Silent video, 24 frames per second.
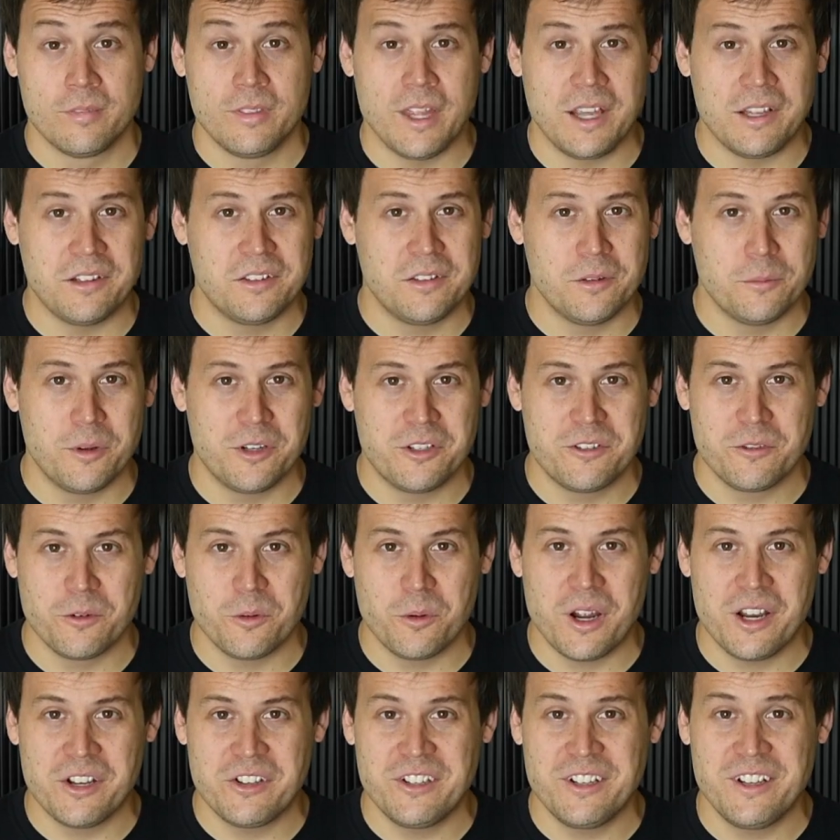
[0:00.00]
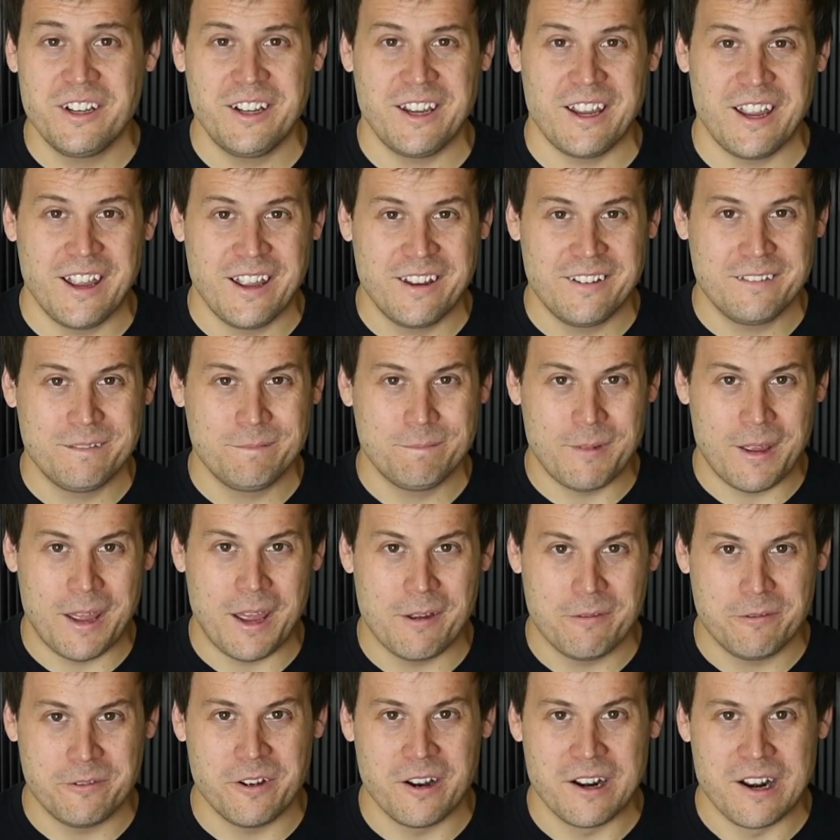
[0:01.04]
Thanks so much for watching and
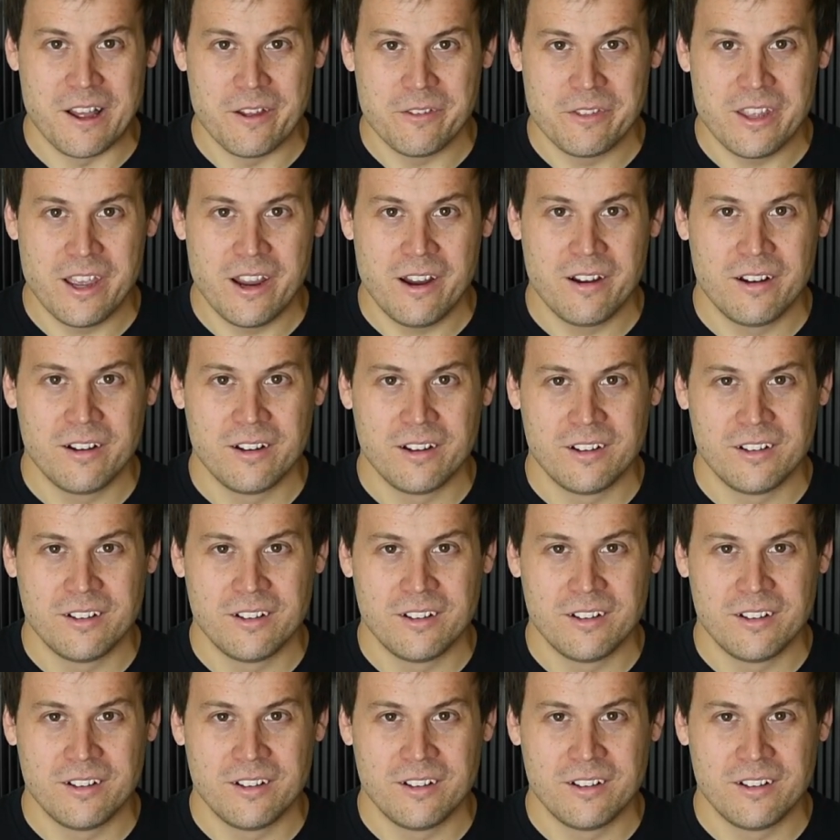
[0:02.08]
have fun out there.